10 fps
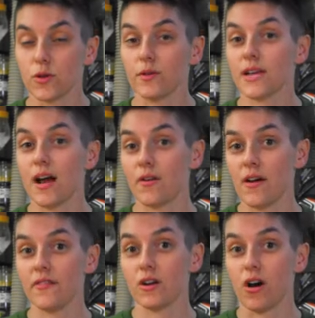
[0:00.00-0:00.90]
So I was out
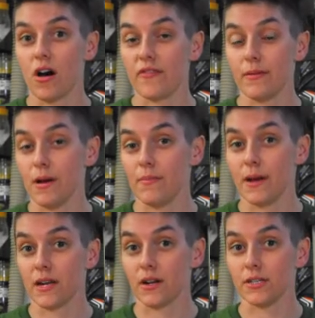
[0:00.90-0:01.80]
having coffee in my
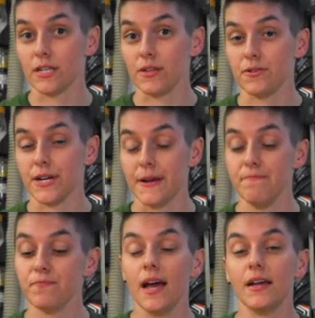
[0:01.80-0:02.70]
backyard the other day,
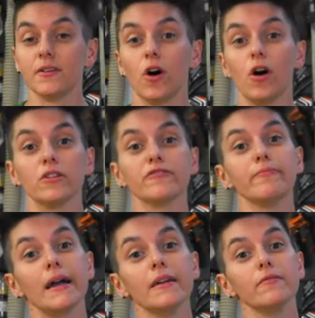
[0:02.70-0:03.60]
and all of
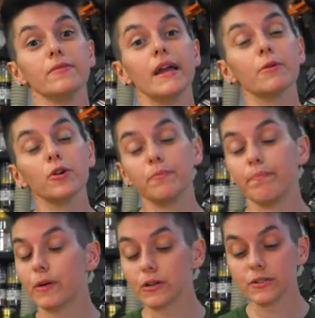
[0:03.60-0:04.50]
my neighborhood
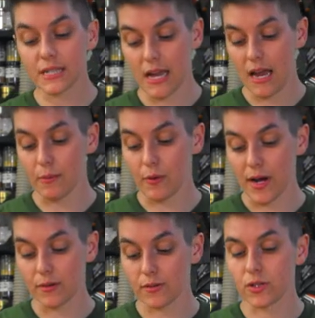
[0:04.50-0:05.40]
birds came
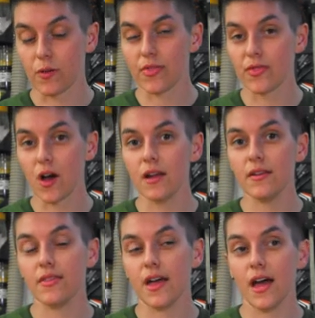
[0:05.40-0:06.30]
around. So I thought
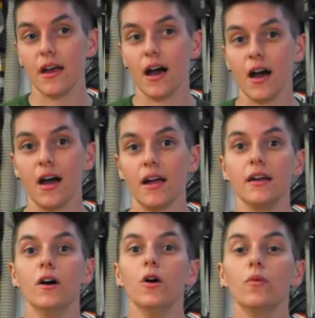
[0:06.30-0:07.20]
that
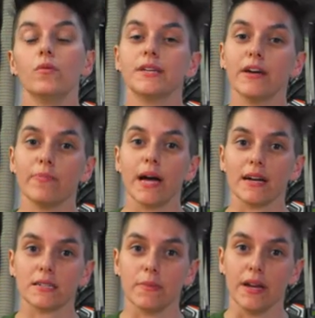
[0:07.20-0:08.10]
I would give
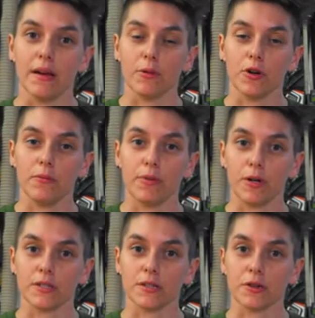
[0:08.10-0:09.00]
back to my neighborhood
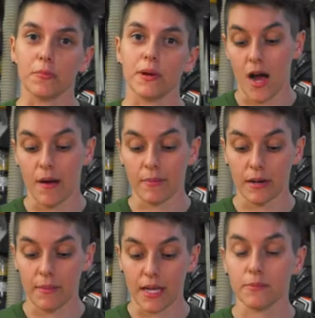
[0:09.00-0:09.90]
birds a little I'm
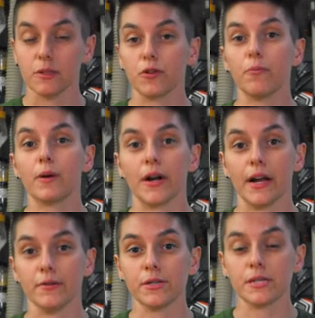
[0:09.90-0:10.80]
gonna make them a little
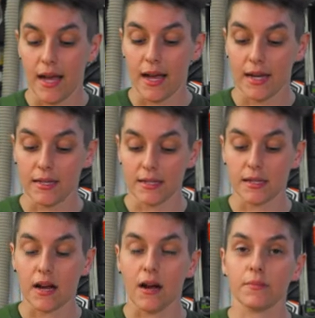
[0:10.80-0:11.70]
birdhouse,
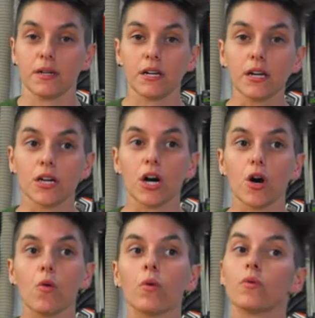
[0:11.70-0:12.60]
and I'm gonna
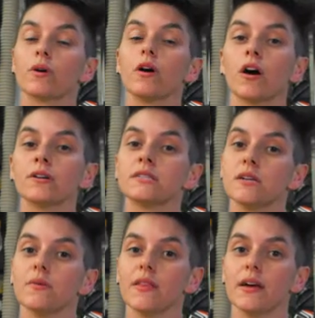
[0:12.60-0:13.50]
go real
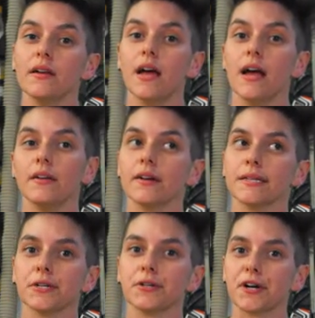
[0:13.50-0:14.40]
artsy with it and a
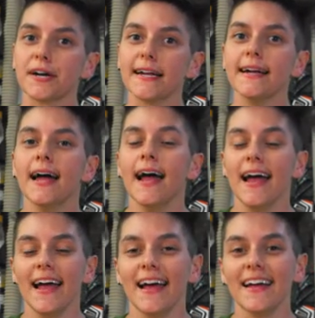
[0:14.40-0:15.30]
little nerdy,
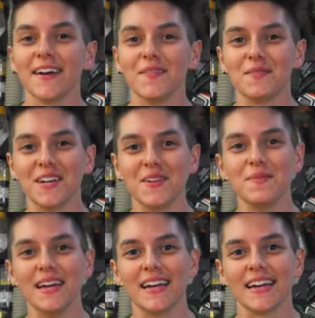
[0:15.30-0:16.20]
and I'm gonna
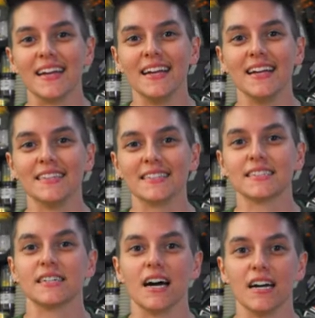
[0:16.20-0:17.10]
make it in the
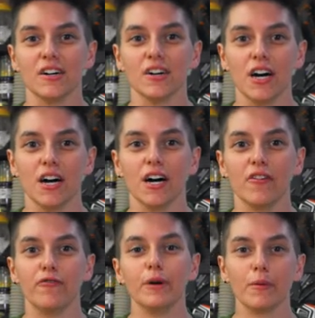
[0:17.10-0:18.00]
style
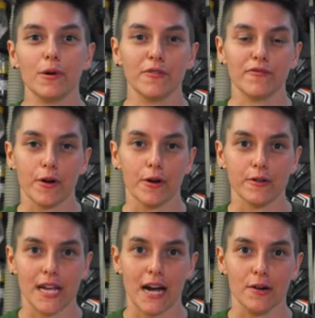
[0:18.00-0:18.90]
of Bilbo and
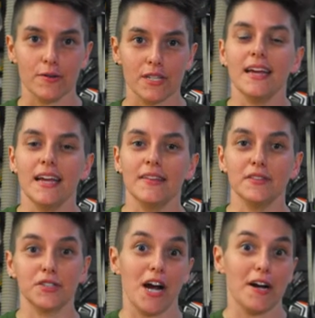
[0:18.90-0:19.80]
Frodo's house in
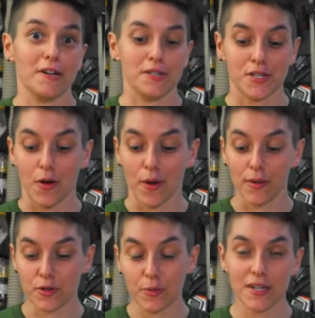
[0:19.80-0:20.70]
the Shire. So
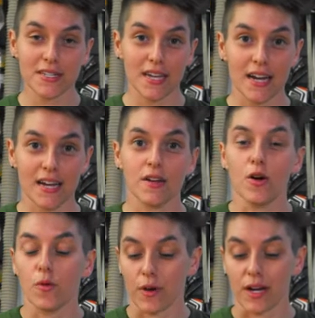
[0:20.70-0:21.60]
I'm super excited.
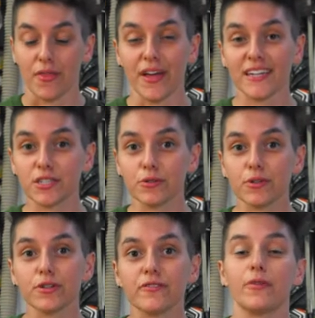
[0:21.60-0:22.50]
We're gonna thatch the
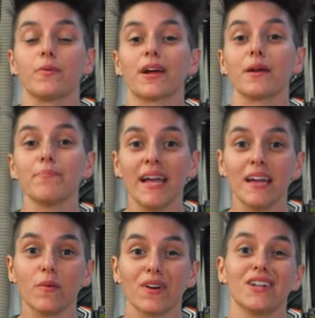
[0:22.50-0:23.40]
roof, we're gonna
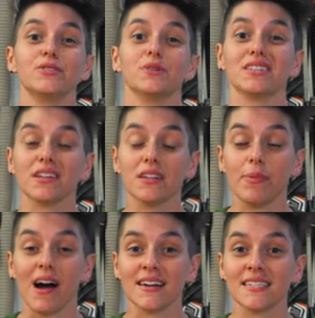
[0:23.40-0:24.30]
paint, we're gonna do a little
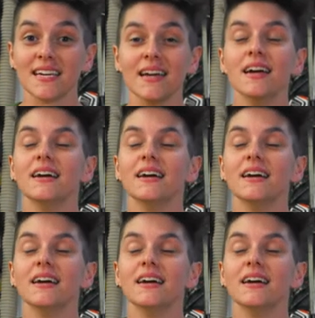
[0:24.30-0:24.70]
epoxy.